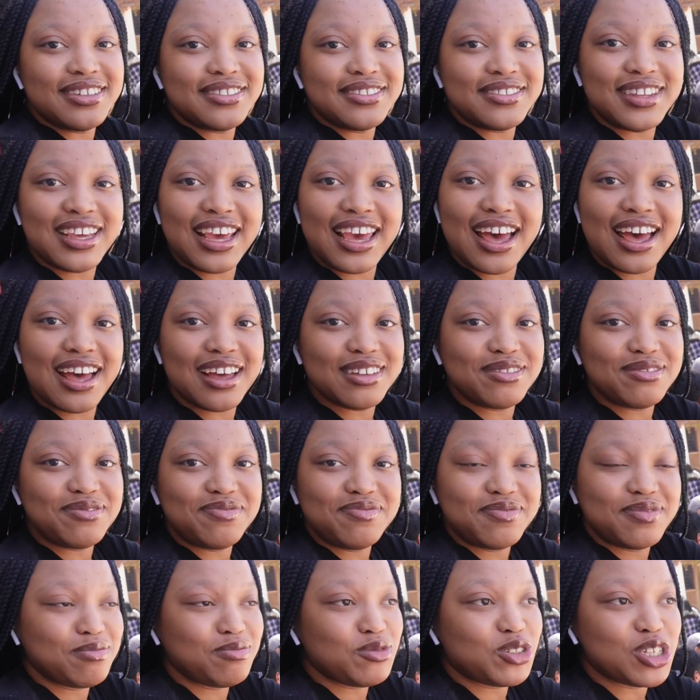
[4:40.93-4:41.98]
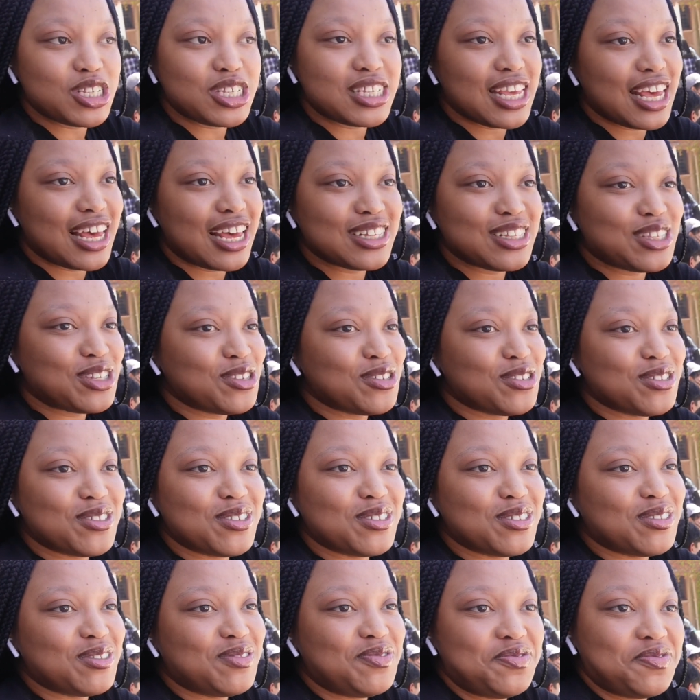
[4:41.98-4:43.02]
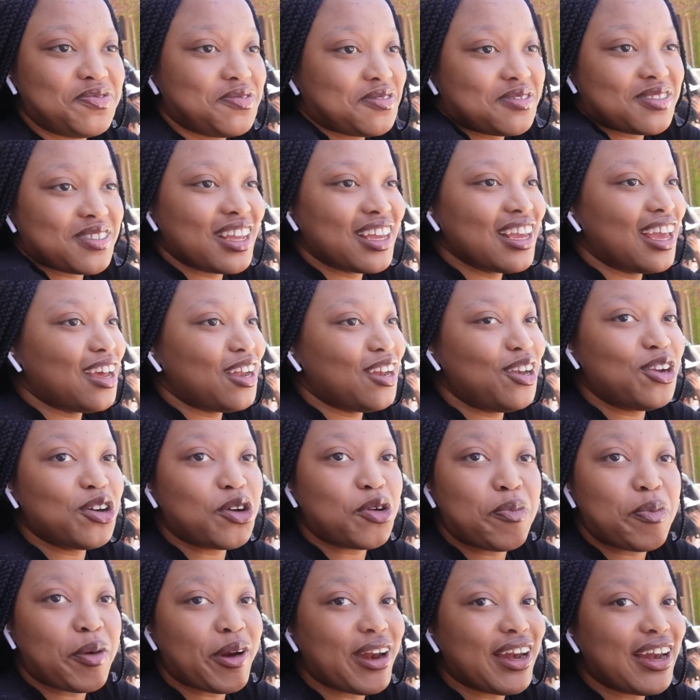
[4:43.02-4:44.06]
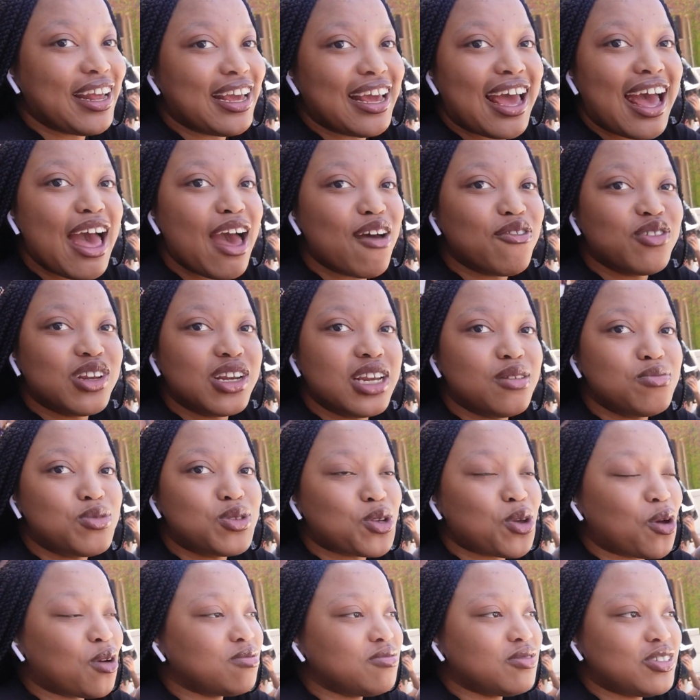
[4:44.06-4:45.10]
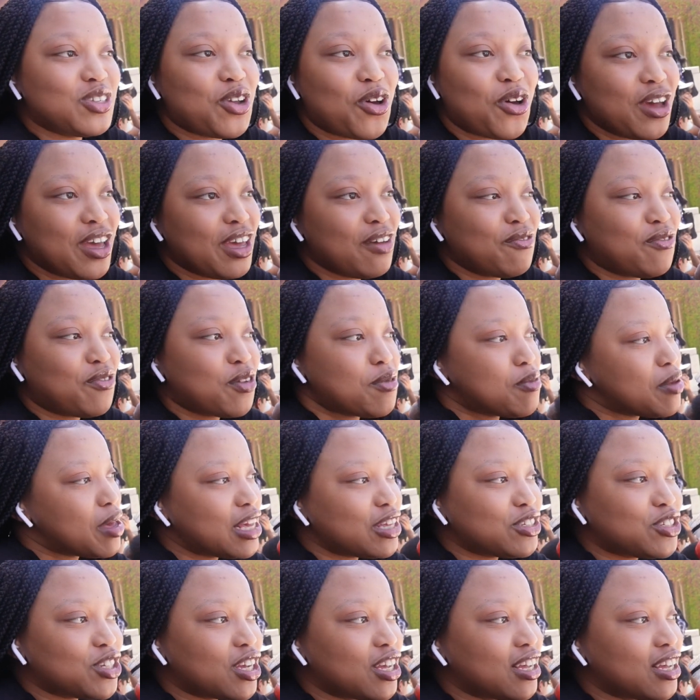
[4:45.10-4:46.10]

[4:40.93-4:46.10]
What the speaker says: Yeah, just here to look pretty. I haven't absorbed no information.